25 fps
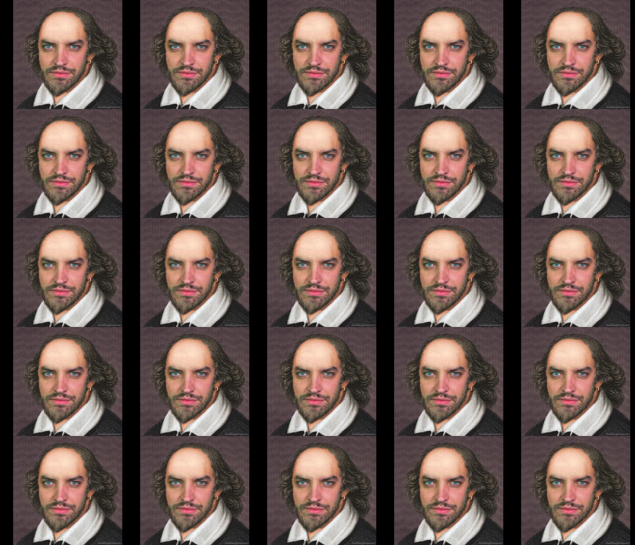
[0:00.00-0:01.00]

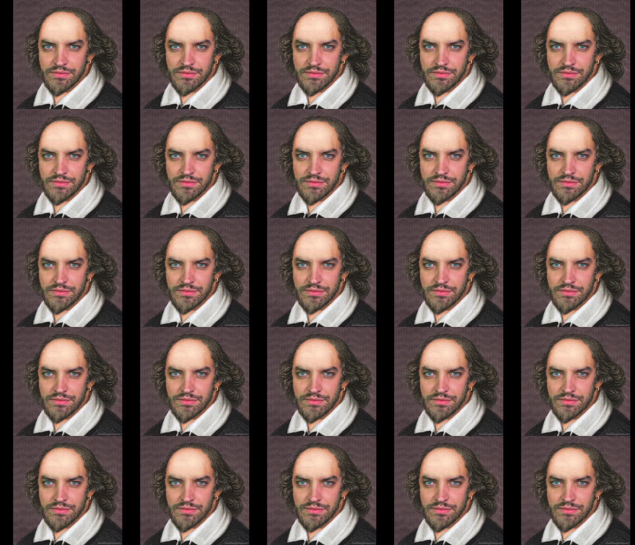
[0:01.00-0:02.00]

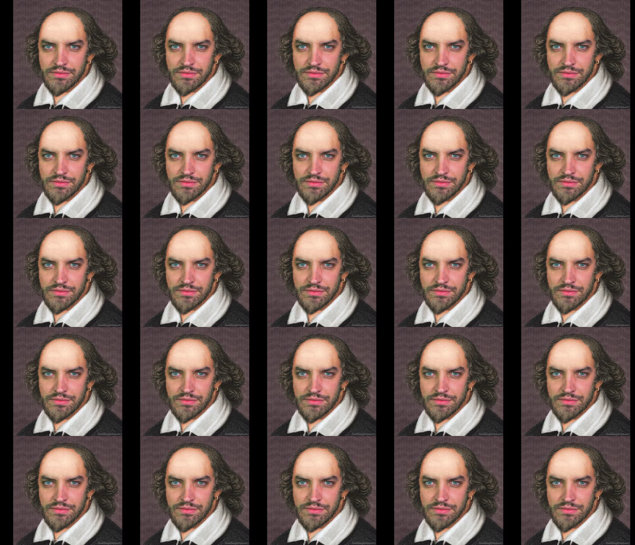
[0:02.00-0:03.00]

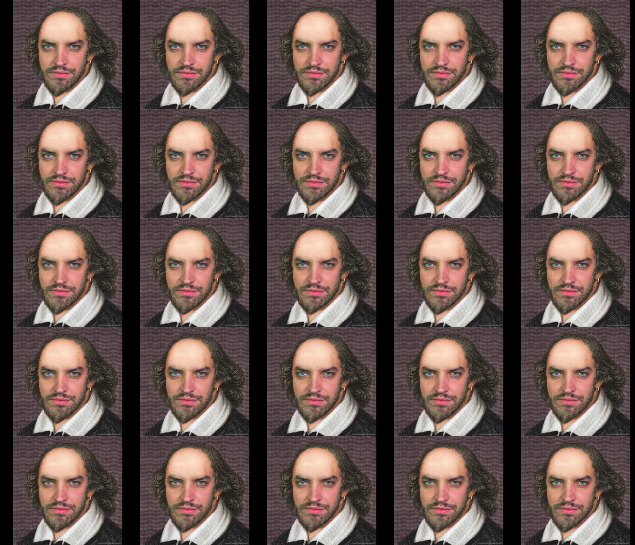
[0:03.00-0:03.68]
This is a still picture; no speech is visible.